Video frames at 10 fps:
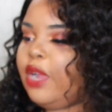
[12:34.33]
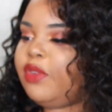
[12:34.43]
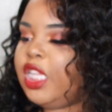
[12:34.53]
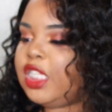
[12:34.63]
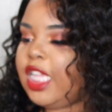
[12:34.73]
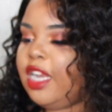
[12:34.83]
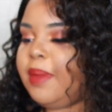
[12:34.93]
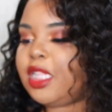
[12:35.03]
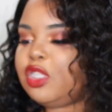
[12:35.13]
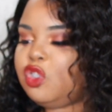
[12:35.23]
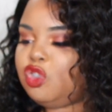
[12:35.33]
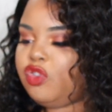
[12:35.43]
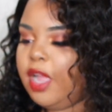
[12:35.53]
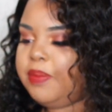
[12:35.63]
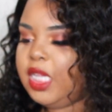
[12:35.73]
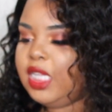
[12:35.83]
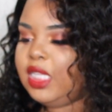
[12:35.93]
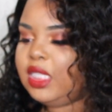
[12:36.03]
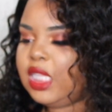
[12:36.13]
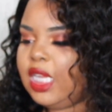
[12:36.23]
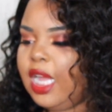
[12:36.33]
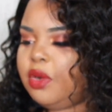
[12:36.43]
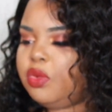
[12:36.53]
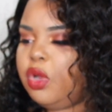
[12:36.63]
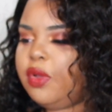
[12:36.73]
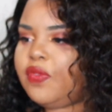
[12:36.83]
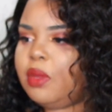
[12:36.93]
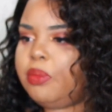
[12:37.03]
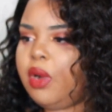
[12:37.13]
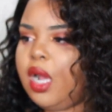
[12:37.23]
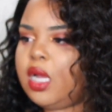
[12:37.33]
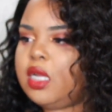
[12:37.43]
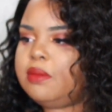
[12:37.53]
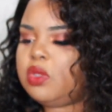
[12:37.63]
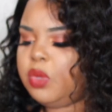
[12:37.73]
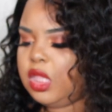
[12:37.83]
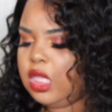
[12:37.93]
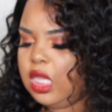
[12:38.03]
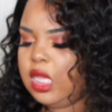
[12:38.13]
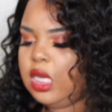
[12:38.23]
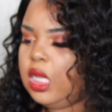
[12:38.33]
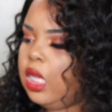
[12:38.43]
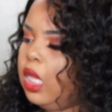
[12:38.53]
I'm really excited about the strappies. And I don't know if the bra comes with it.